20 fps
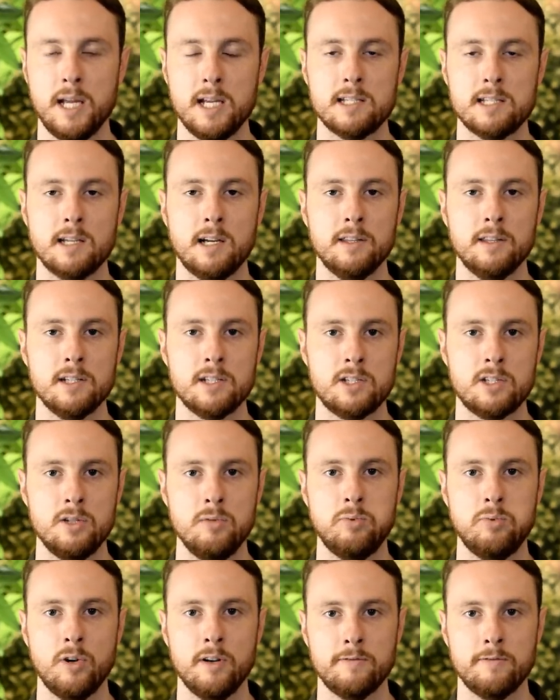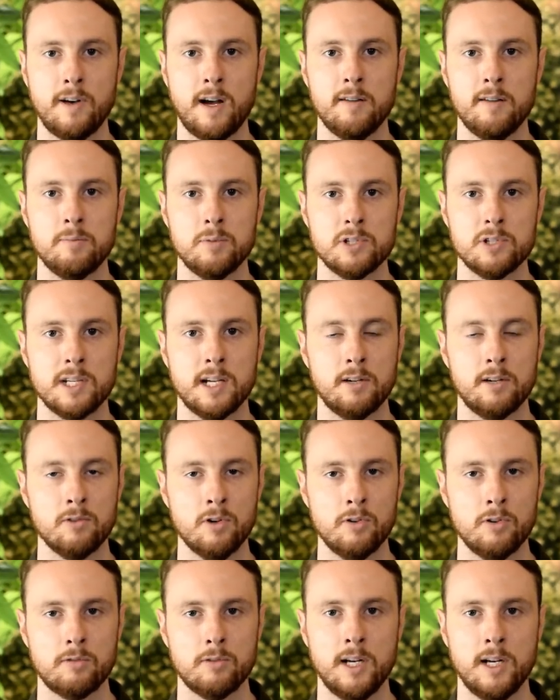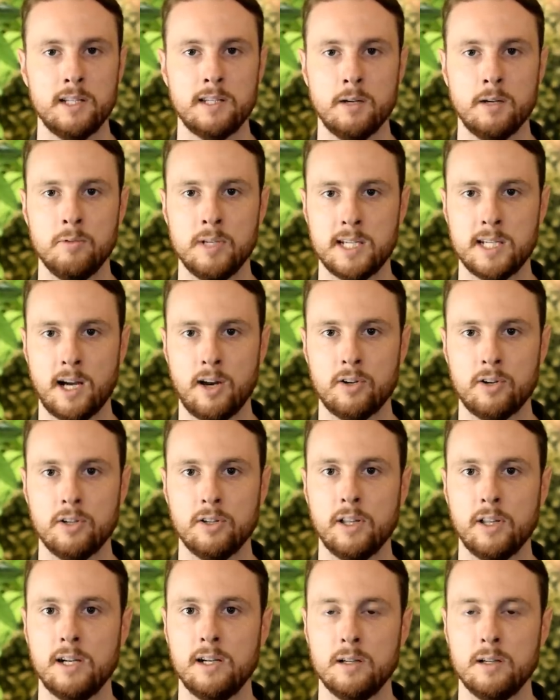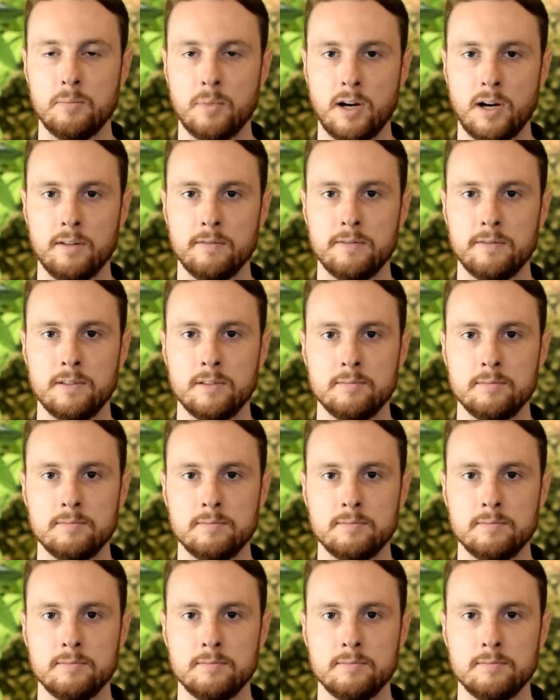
based on this 2.5% growth rate that we calculated above.